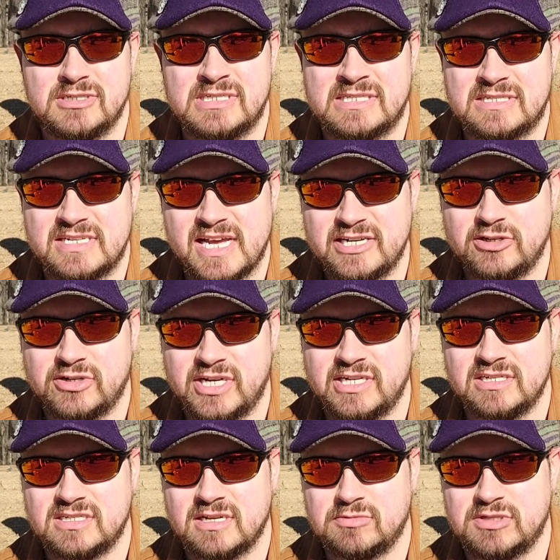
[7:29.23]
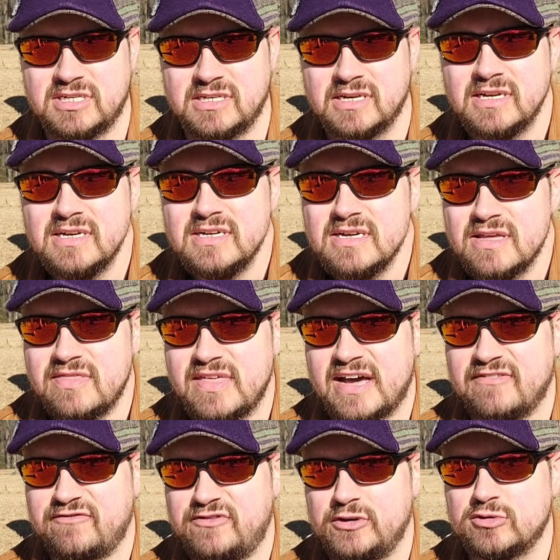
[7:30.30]
Instead, you're getting something
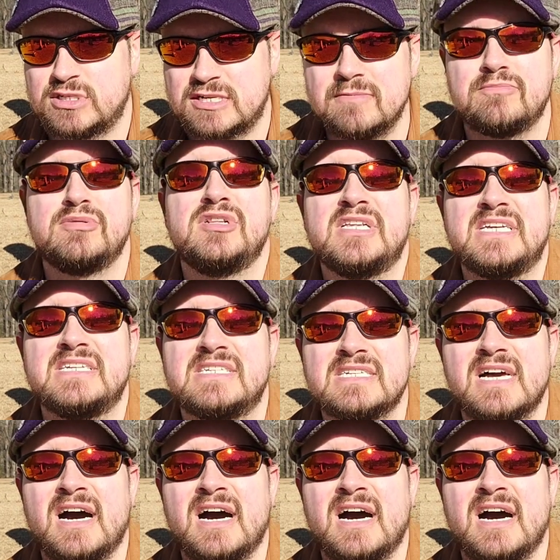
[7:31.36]
that feels complete.